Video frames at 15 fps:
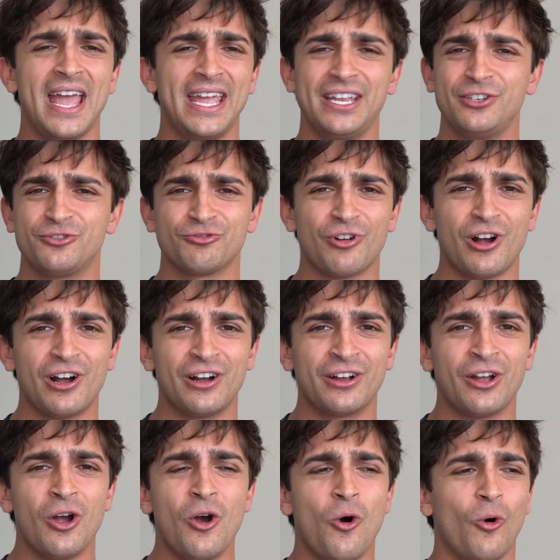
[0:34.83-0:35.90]
a
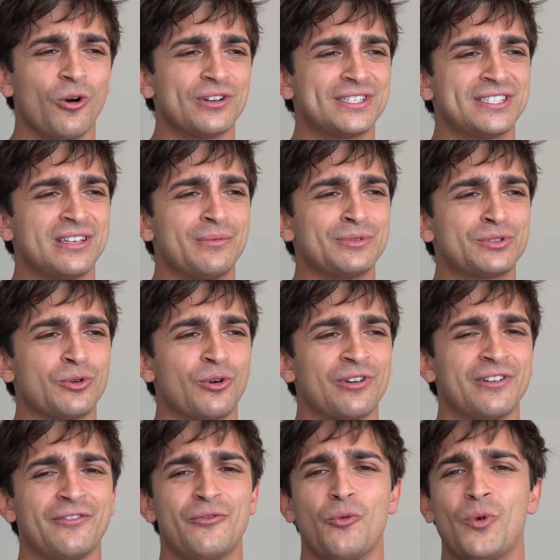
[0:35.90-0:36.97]
drug, or some
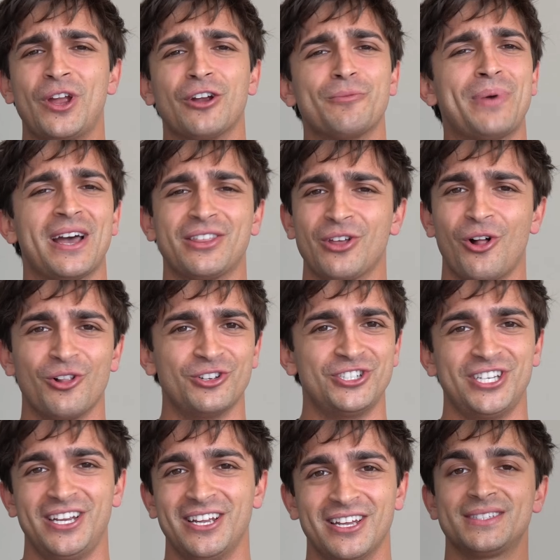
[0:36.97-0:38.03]
sort of weird
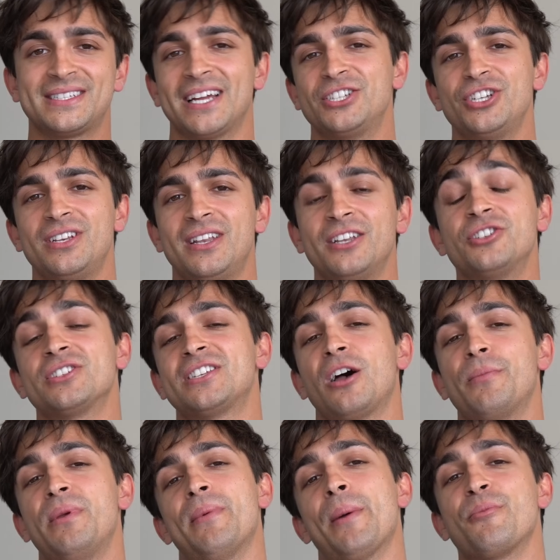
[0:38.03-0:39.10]
pathology. Sketchy didn't just
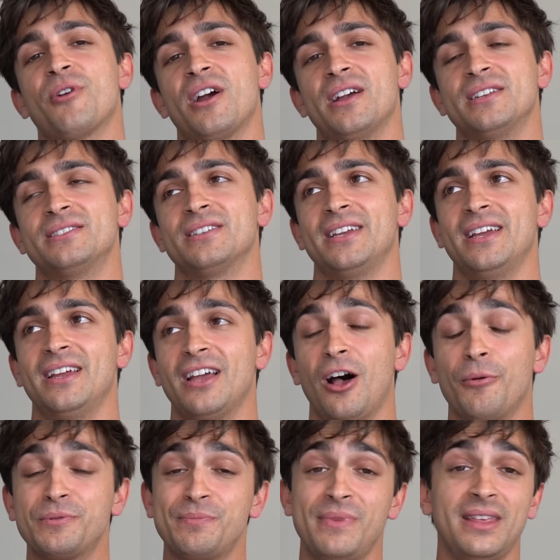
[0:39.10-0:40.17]
help me memorize, it
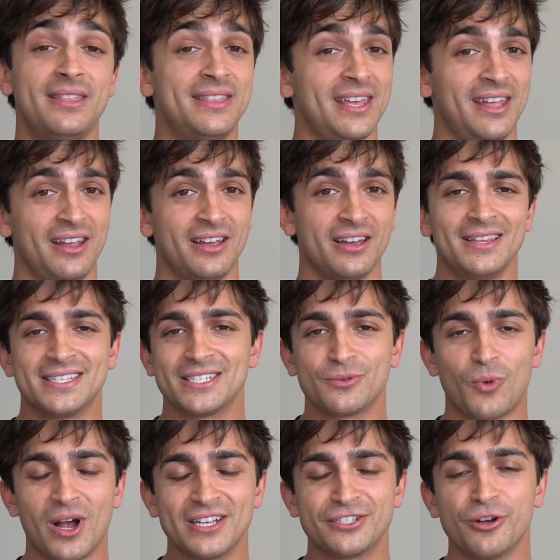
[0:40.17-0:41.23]
helped me think. And this is
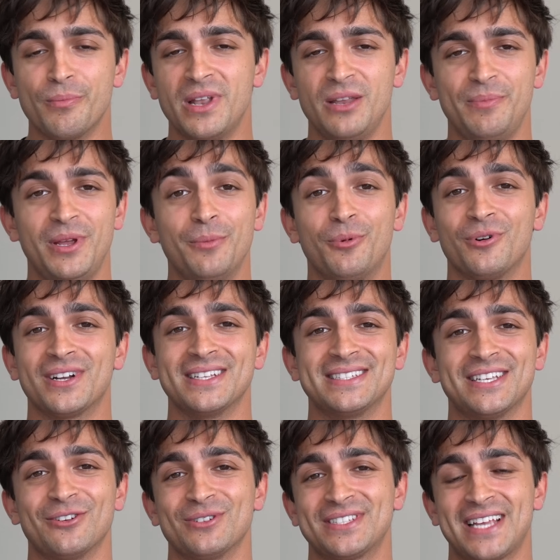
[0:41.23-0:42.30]
why so many people
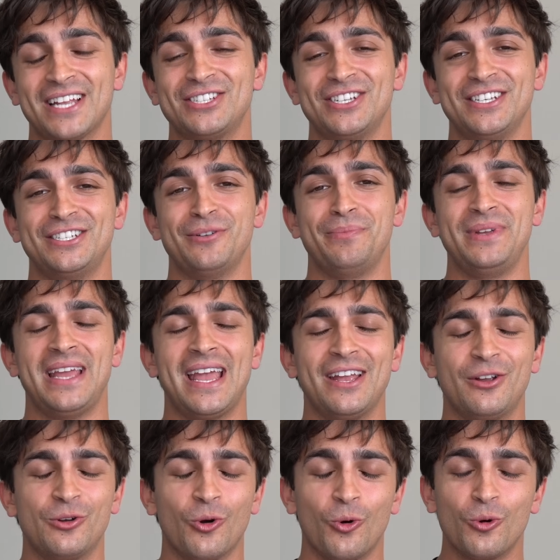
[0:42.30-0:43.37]
consider Sketchy to be a
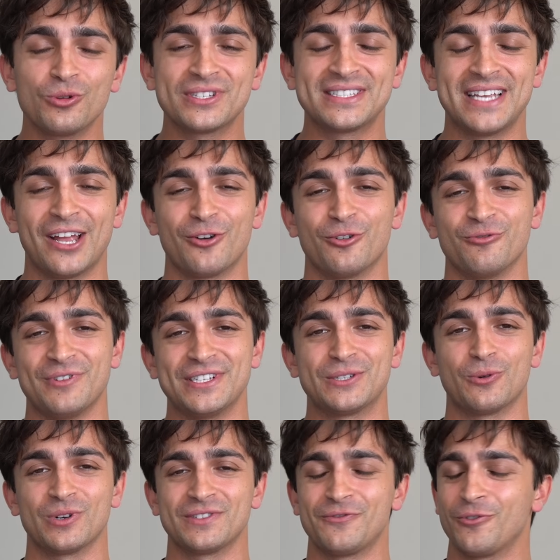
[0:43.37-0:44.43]
gold standard
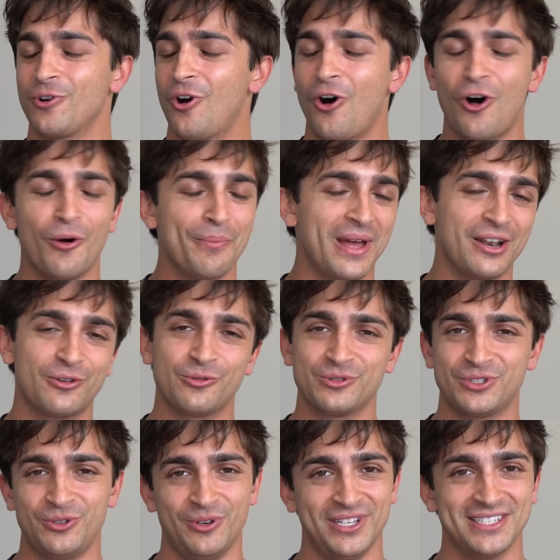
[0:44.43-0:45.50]
resource for all medical
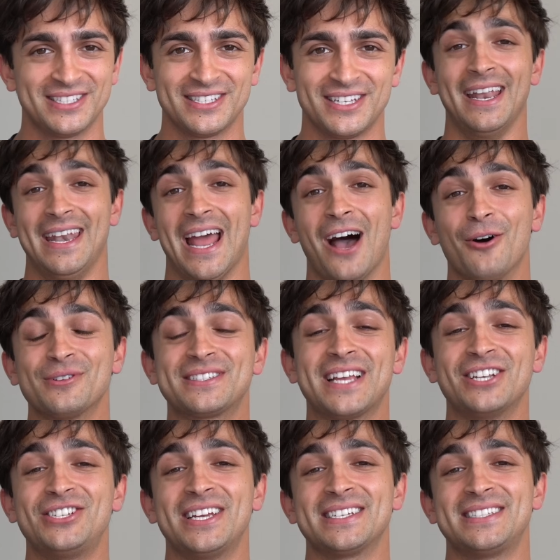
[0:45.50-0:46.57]
students. And now
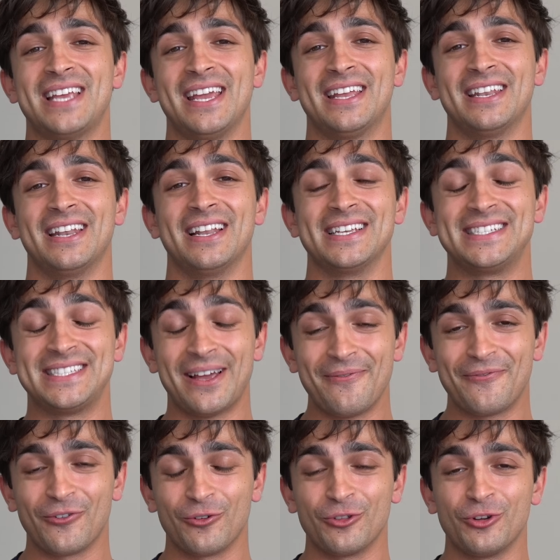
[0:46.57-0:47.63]
Sketchy has taken it a
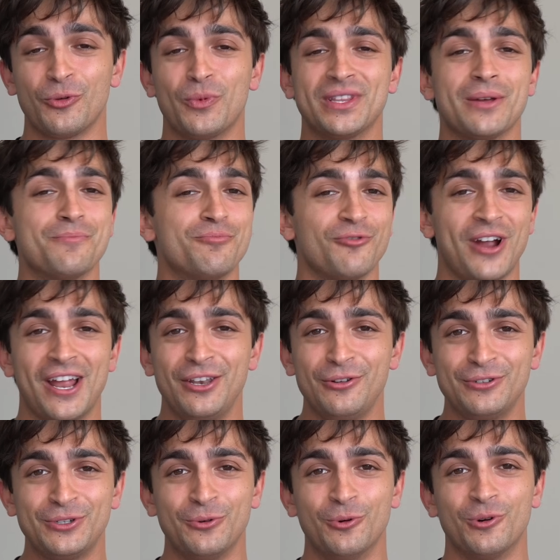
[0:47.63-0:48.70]
step further with a brand
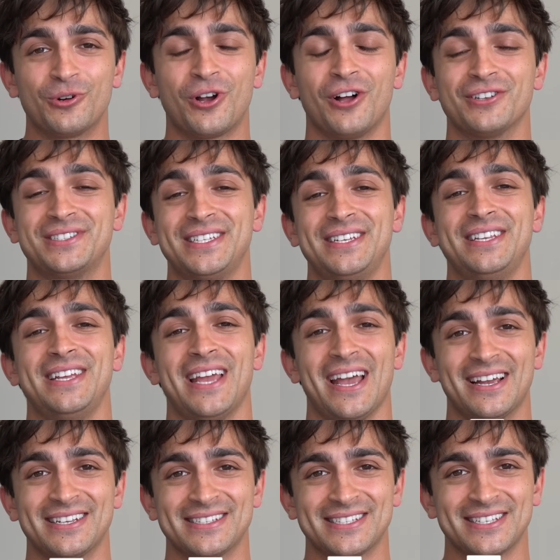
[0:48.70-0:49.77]
new tool called
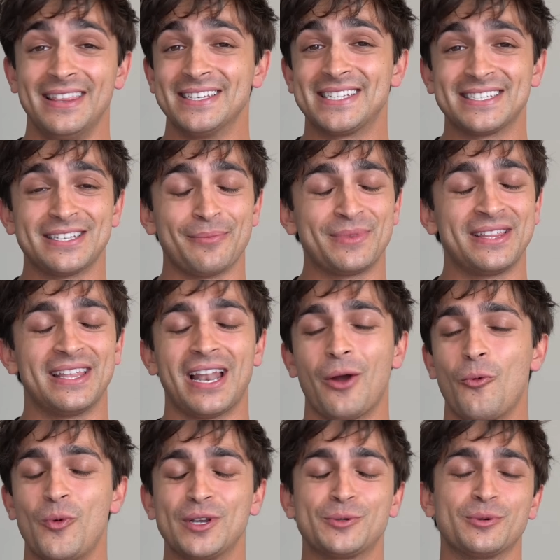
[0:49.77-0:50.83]
DDX. And this is something that I
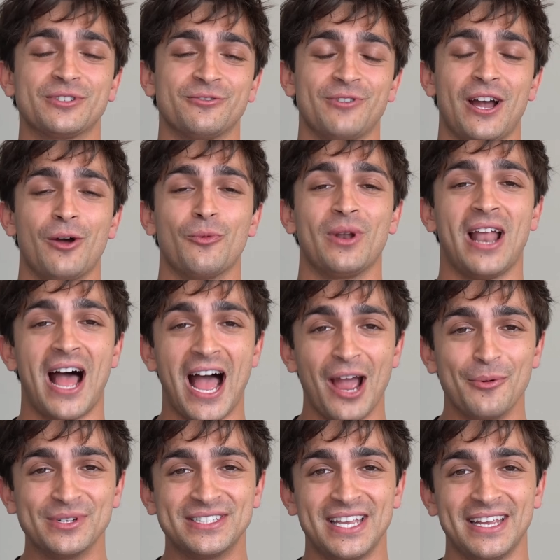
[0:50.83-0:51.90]
wish was around when I
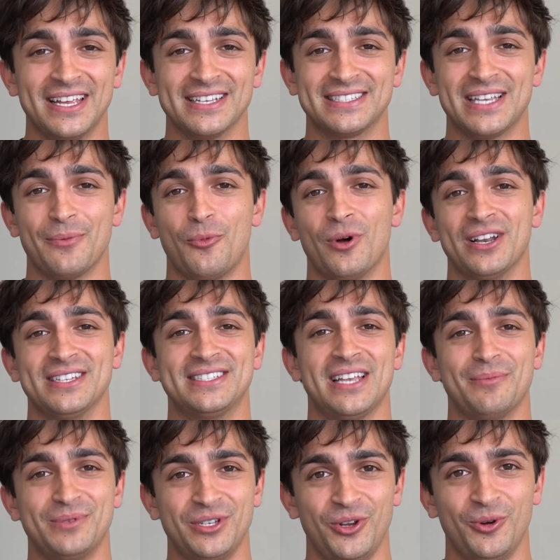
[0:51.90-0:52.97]
was taking step one and
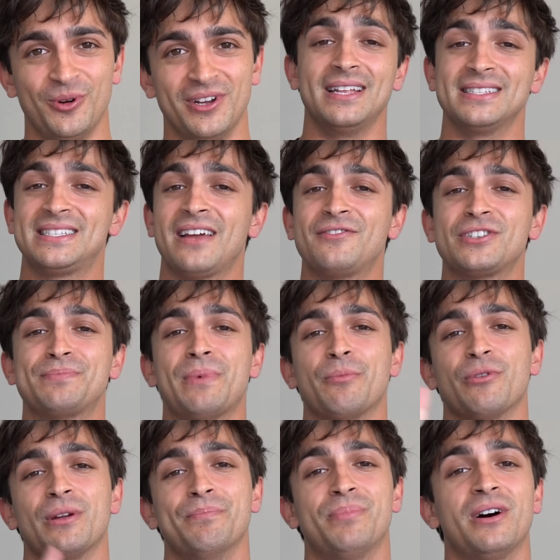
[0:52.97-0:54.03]
step two. Instead of just
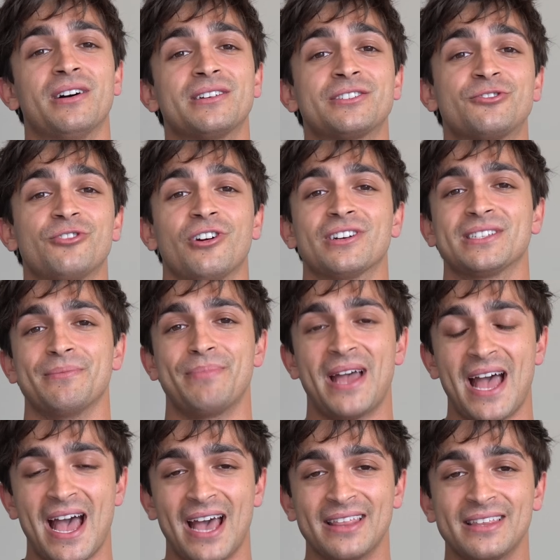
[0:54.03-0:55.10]
remembering bugs, drugs, and
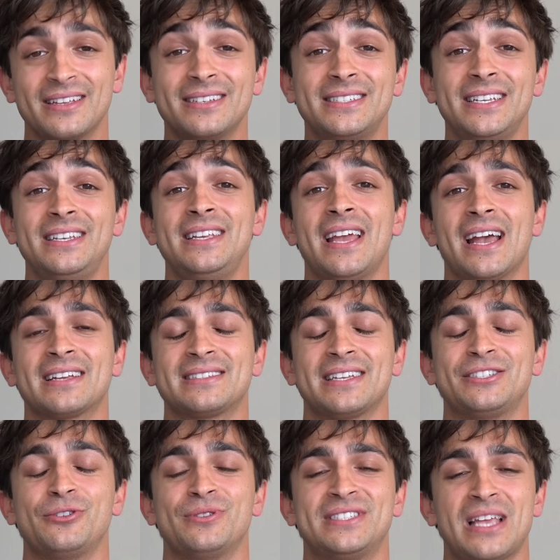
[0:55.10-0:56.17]
path, DDX
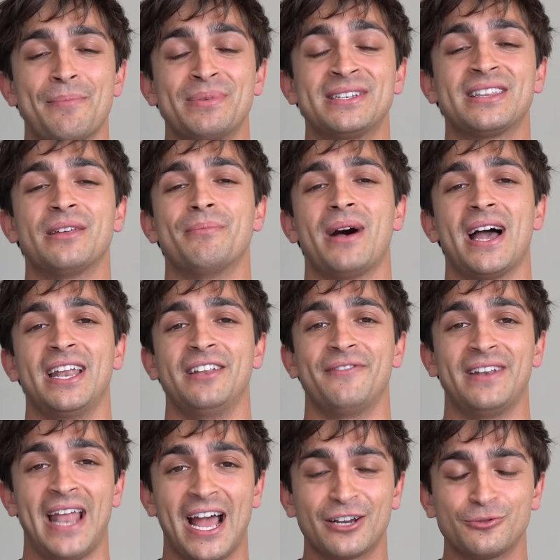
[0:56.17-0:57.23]
lets you step into the mind of
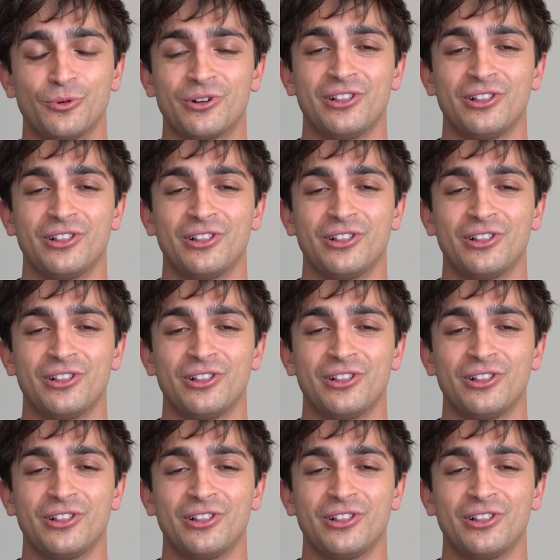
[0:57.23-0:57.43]
an actual